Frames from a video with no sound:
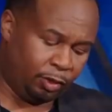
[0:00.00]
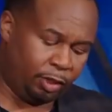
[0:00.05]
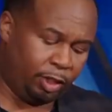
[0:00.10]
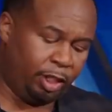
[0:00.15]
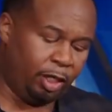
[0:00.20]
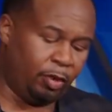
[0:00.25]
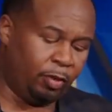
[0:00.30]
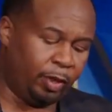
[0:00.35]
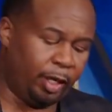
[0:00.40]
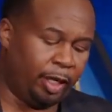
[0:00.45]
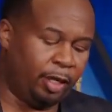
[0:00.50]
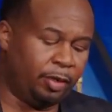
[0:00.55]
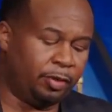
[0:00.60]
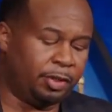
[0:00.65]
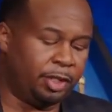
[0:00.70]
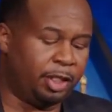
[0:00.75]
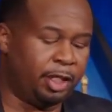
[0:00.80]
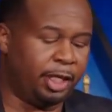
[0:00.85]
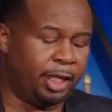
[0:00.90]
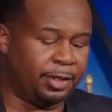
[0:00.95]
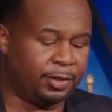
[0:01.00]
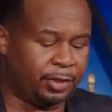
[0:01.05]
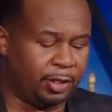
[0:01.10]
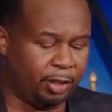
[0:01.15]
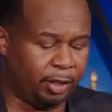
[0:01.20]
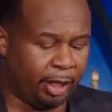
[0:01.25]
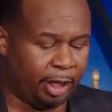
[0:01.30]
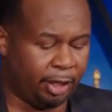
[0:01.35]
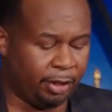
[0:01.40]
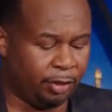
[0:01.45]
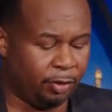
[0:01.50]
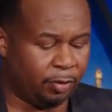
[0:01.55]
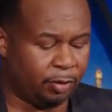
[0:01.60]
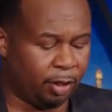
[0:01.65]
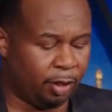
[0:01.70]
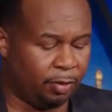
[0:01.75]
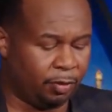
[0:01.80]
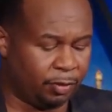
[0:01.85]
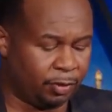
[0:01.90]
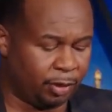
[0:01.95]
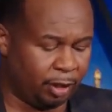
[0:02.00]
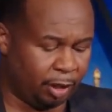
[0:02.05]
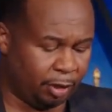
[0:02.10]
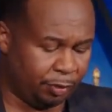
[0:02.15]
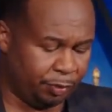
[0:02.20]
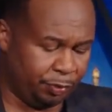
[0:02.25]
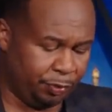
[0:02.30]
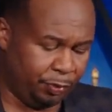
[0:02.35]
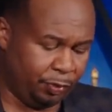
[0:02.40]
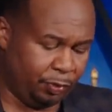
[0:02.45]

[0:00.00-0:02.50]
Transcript: C O L D S L A U, coleslaw.